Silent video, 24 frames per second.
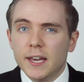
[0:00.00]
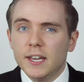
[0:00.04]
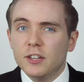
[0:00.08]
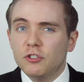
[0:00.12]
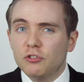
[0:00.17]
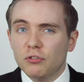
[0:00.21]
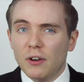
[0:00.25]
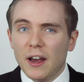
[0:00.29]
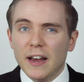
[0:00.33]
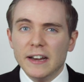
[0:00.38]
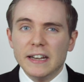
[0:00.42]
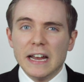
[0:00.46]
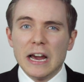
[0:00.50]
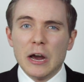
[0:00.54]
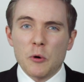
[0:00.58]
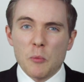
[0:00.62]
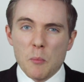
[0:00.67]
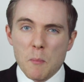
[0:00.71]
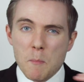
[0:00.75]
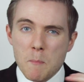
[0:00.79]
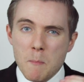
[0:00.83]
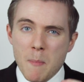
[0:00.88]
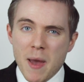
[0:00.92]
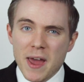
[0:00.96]
He tried
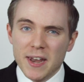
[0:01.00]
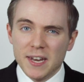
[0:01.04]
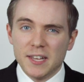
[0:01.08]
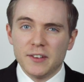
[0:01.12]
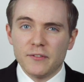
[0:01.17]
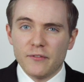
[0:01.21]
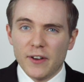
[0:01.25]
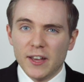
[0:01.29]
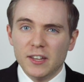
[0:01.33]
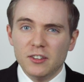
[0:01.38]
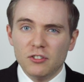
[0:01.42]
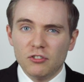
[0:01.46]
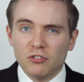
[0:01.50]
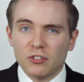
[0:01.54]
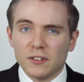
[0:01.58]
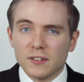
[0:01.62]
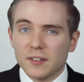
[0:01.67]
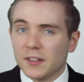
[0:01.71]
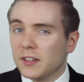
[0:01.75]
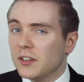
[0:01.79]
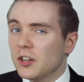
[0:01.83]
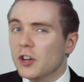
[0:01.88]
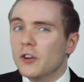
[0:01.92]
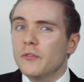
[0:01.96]
out many
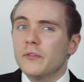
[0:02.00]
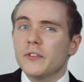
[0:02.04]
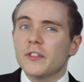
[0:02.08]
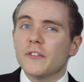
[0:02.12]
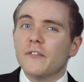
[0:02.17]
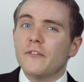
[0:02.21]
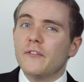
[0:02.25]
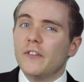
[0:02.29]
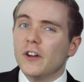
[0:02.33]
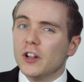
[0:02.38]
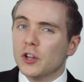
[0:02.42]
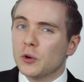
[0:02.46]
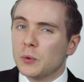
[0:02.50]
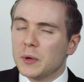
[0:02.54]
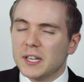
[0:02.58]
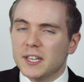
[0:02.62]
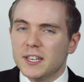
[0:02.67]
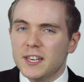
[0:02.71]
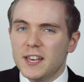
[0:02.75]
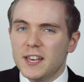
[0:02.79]
ventures, and over the following